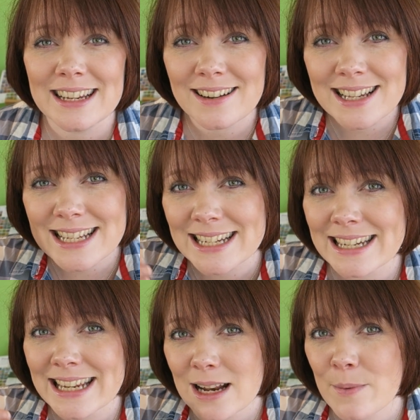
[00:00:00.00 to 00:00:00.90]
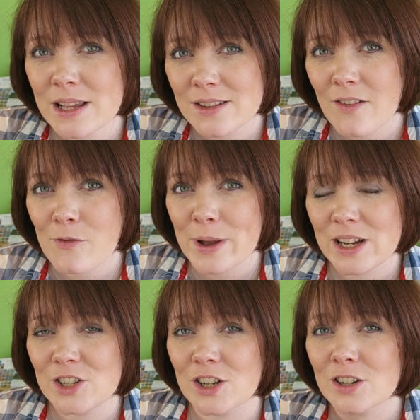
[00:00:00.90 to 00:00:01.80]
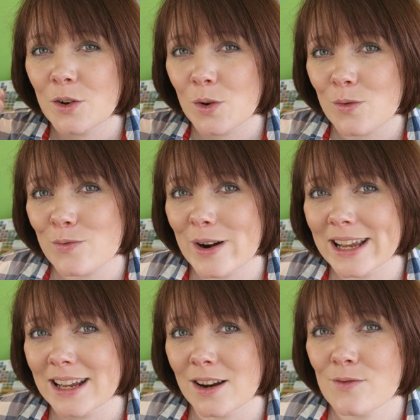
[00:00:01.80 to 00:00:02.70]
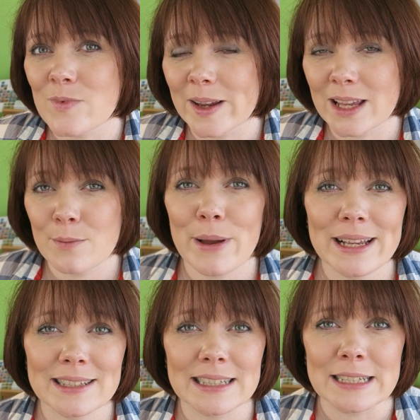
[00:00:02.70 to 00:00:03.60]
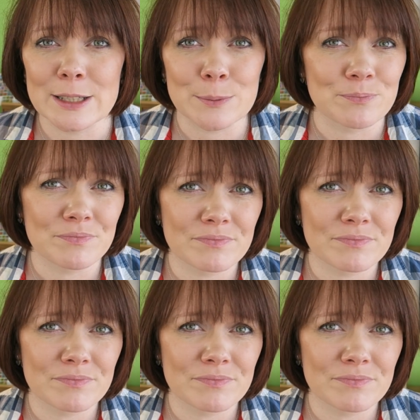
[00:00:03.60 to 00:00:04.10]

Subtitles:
It likes little bits of information on a regular basis.